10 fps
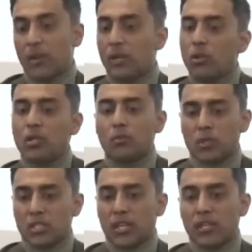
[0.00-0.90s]
wait hold on
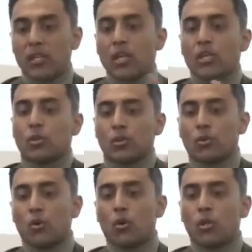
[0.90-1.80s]
one second it's so,
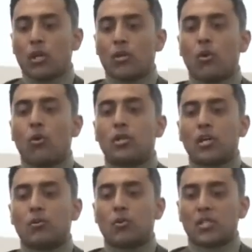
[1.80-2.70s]
min hold on hold
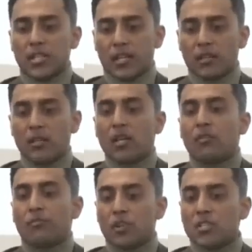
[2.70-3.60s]
on one second mm.
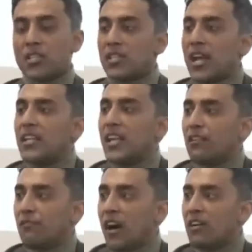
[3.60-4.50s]
verse
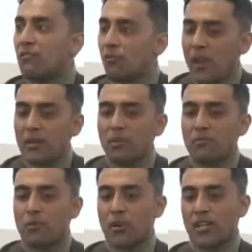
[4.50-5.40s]
98.5 right
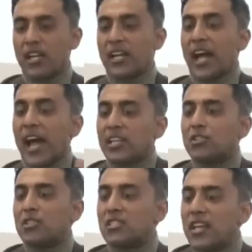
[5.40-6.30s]
before it
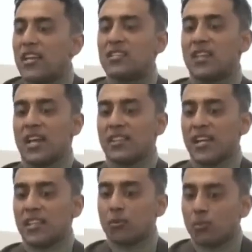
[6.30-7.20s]
actually says
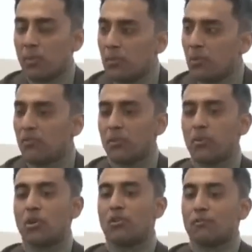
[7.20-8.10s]
that the people of the
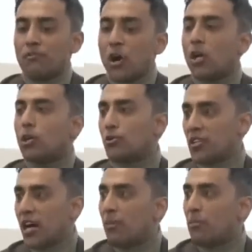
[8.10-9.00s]
book follow
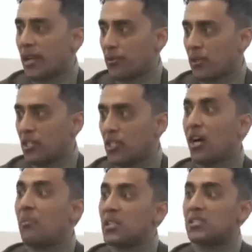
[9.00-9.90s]
the upright religion
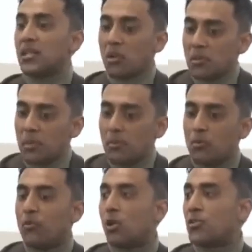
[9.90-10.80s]
amongst them are the people
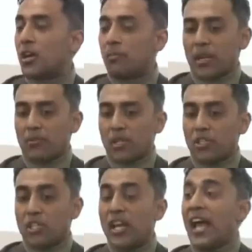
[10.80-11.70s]
who follow the upright
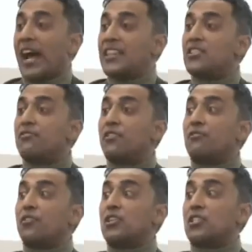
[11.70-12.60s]
religion and then the very
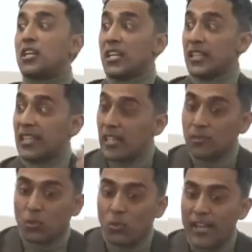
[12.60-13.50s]
verse that
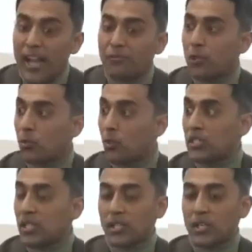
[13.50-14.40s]
comes right after
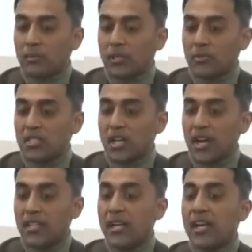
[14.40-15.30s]
what Dr. ElMasry
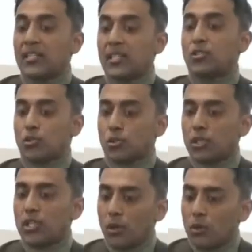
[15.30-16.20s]
cited says,
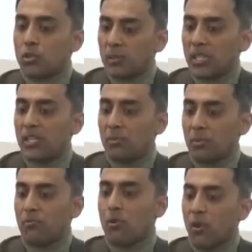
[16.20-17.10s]
Truly, those who believe and
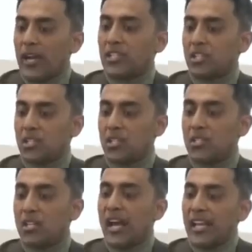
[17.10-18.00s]
perform righteous
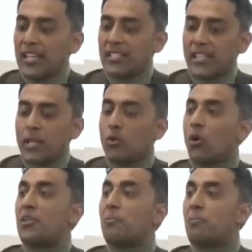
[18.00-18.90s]
deeds, it is they who
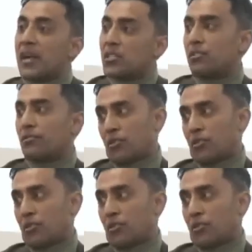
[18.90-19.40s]
are the best of